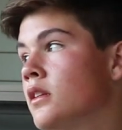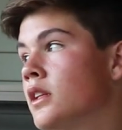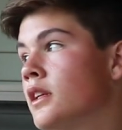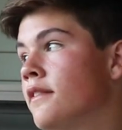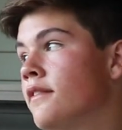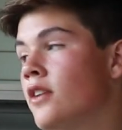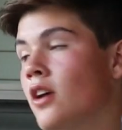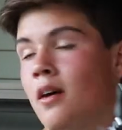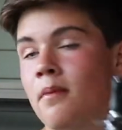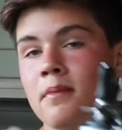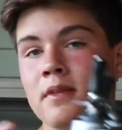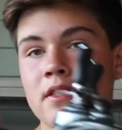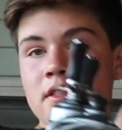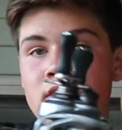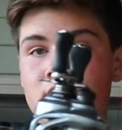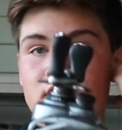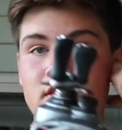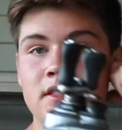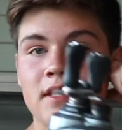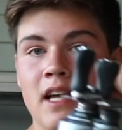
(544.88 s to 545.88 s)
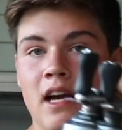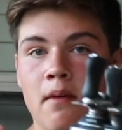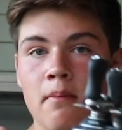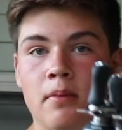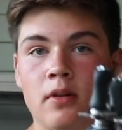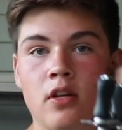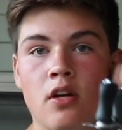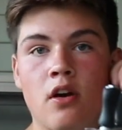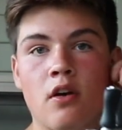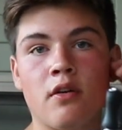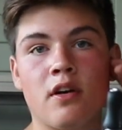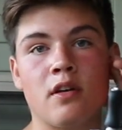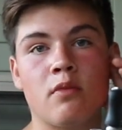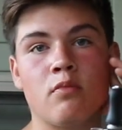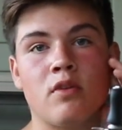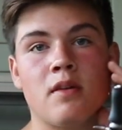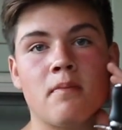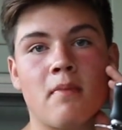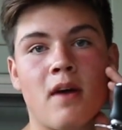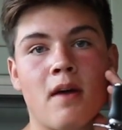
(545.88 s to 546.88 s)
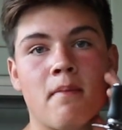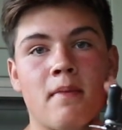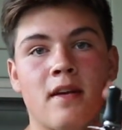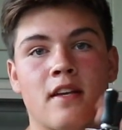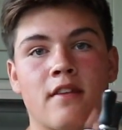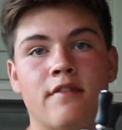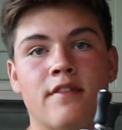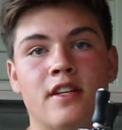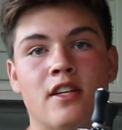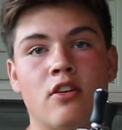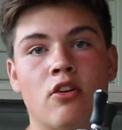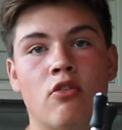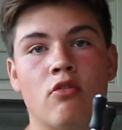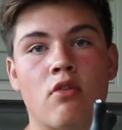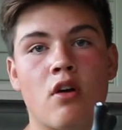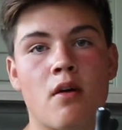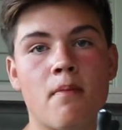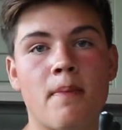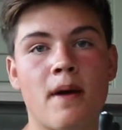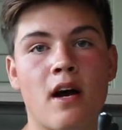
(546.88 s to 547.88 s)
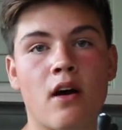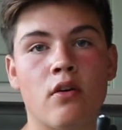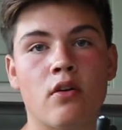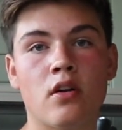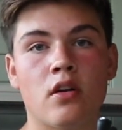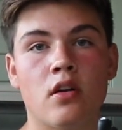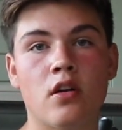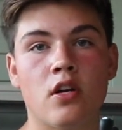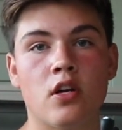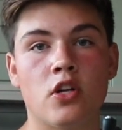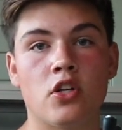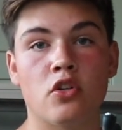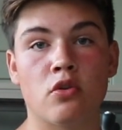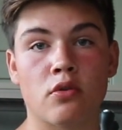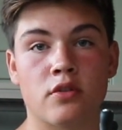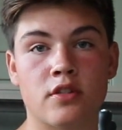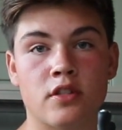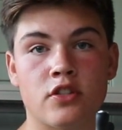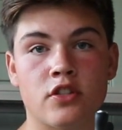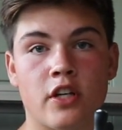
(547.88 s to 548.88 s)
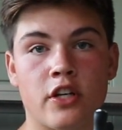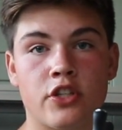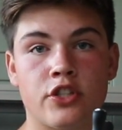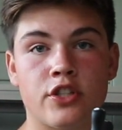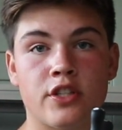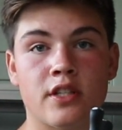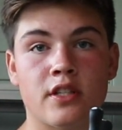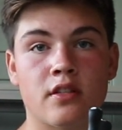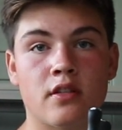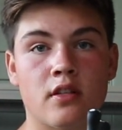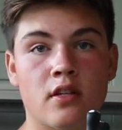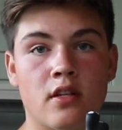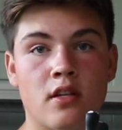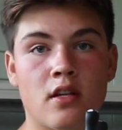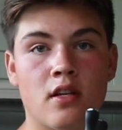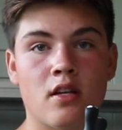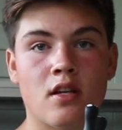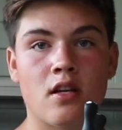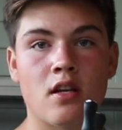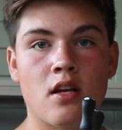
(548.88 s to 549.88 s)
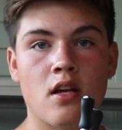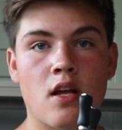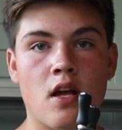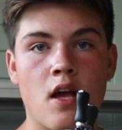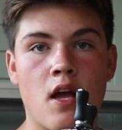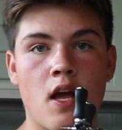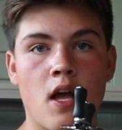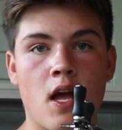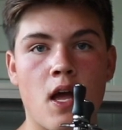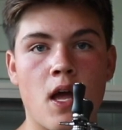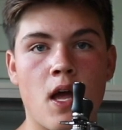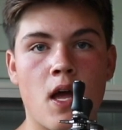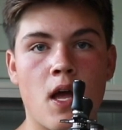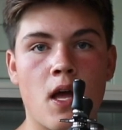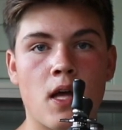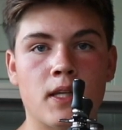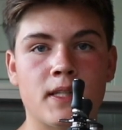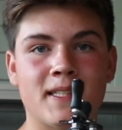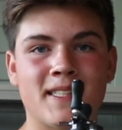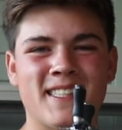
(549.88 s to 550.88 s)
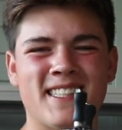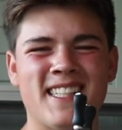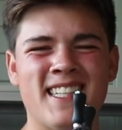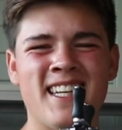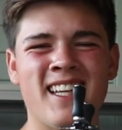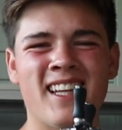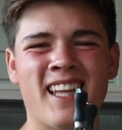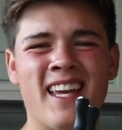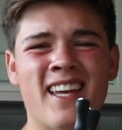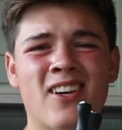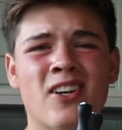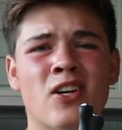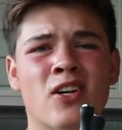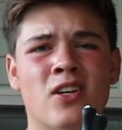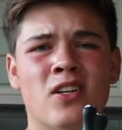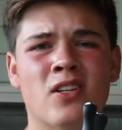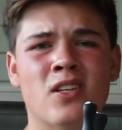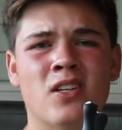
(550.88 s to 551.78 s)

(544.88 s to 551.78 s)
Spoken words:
Leave comments down below and we might make a video about your suggestion. See you later.